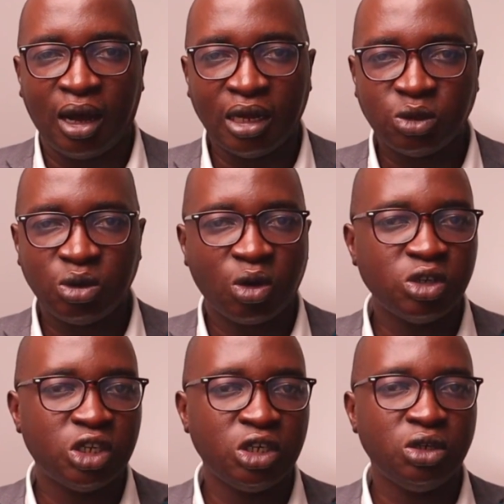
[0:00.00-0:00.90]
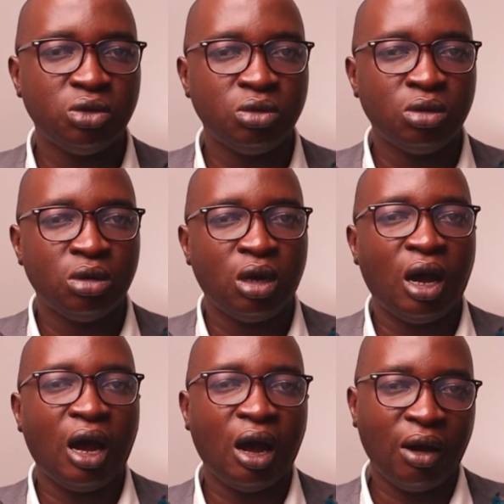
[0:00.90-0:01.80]
As we continue
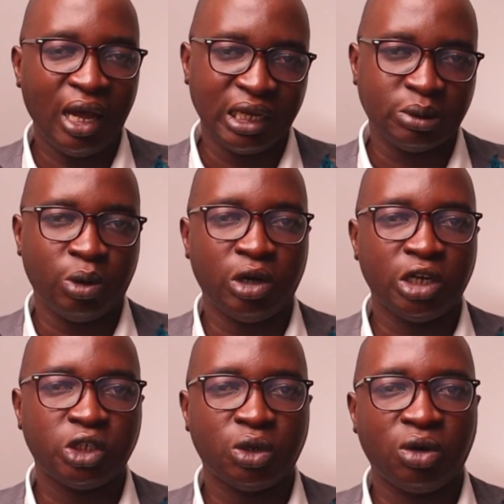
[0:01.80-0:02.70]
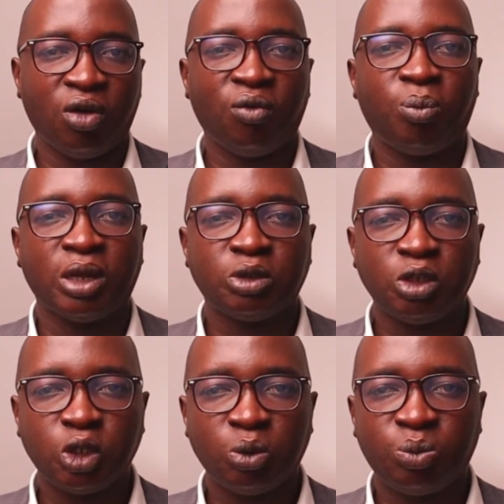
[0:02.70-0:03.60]
our exploration of
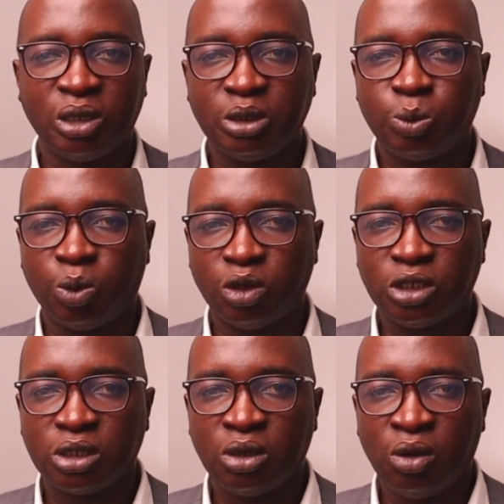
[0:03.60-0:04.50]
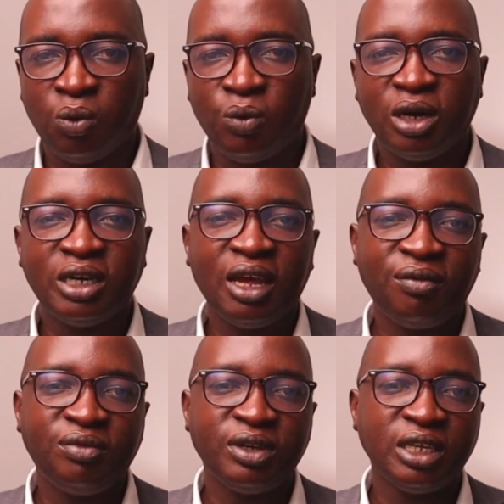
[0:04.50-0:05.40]
persuasion principles, we'll
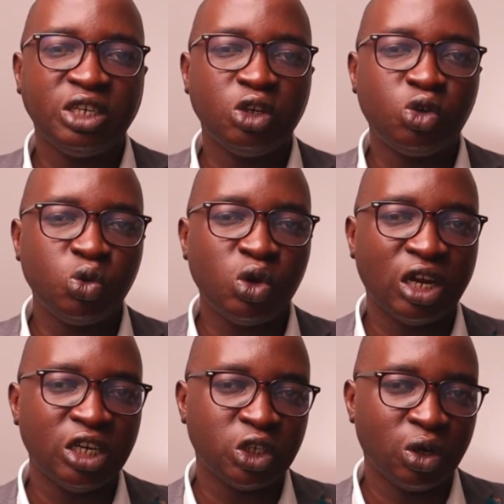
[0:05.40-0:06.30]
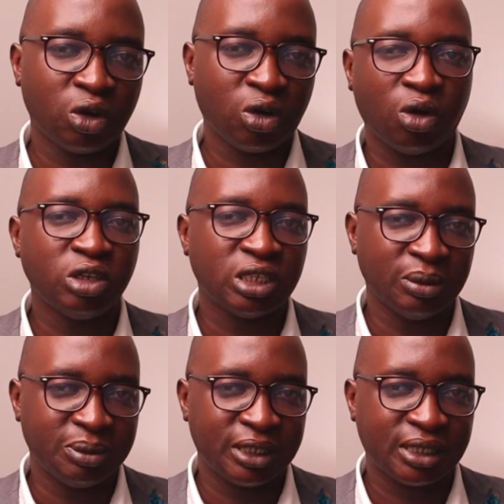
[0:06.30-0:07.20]
delve into two additional
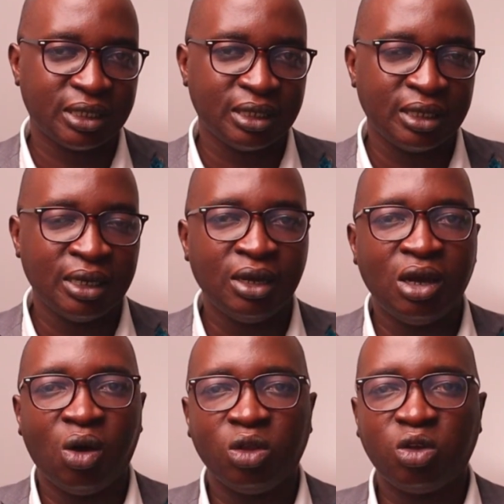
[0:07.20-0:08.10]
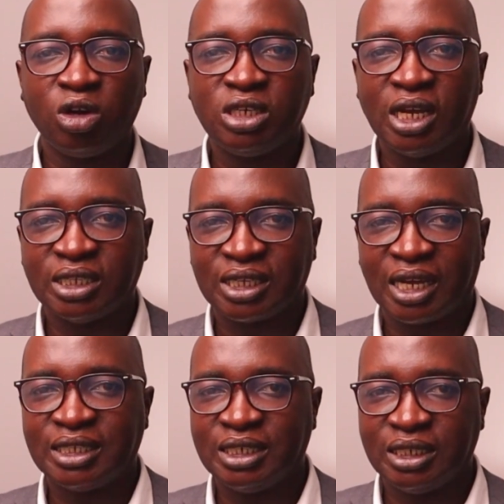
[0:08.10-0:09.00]
concepts: authority and
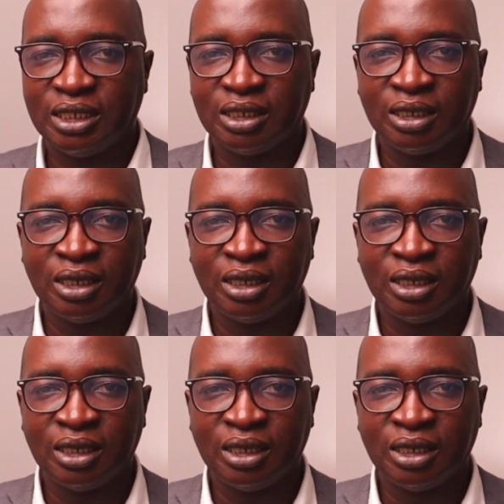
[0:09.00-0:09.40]
scarcity.